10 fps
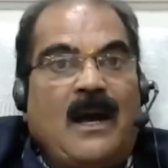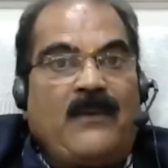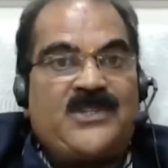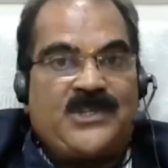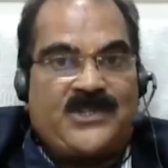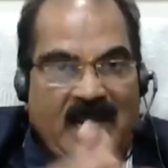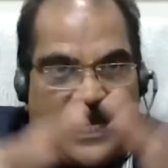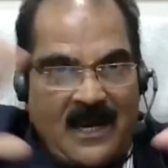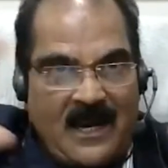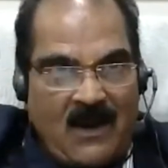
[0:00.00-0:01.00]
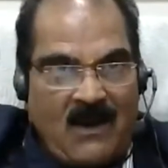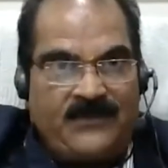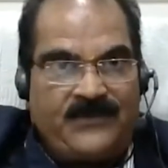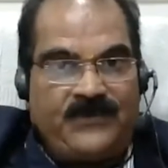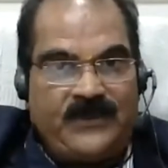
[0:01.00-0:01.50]
which is taking care
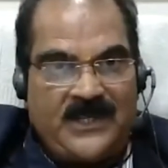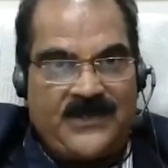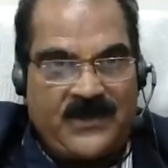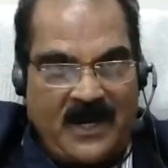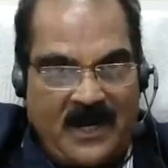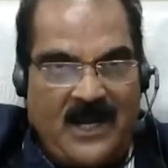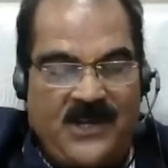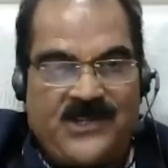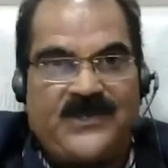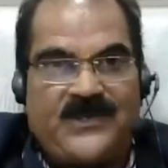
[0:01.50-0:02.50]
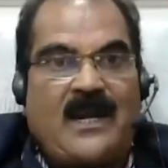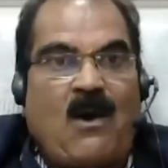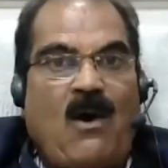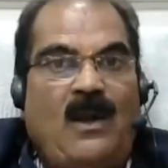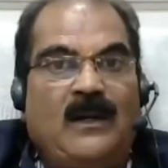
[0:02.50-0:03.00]
of these regulations and
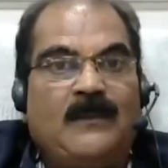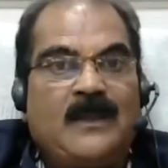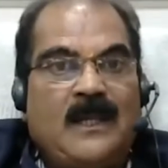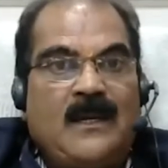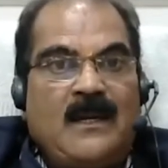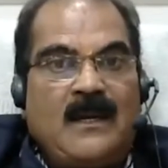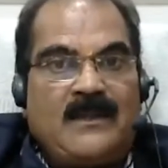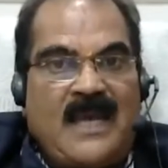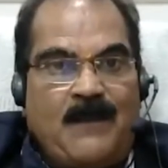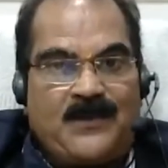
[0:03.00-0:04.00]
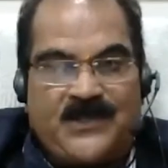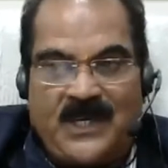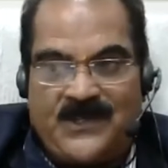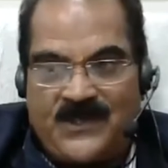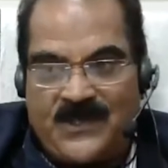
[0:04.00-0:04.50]
all, the
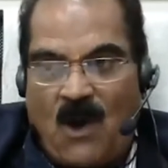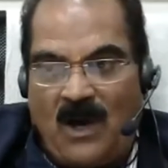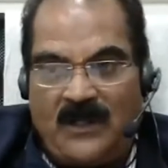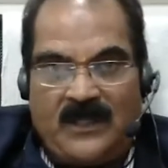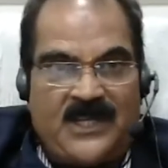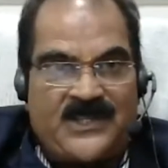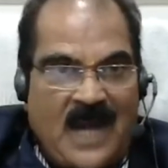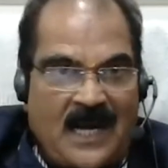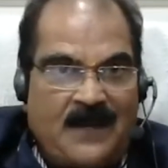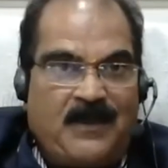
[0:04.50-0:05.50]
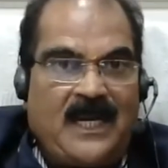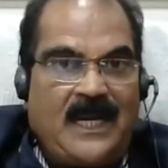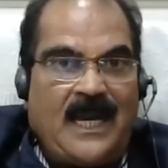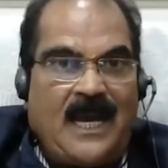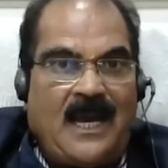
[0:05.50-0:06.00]
emphasis on the Startup
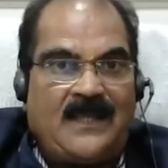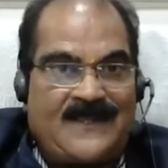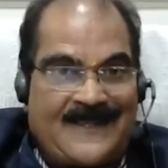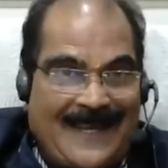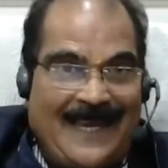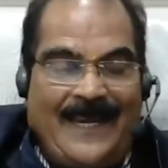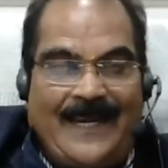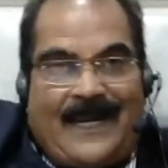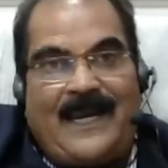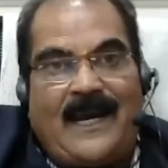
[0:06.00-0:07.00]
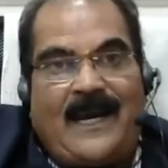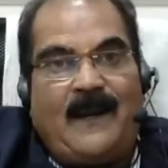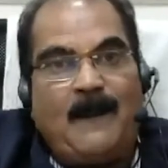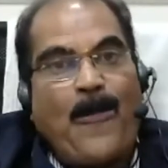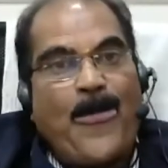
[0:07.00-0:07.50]
India, Skill India,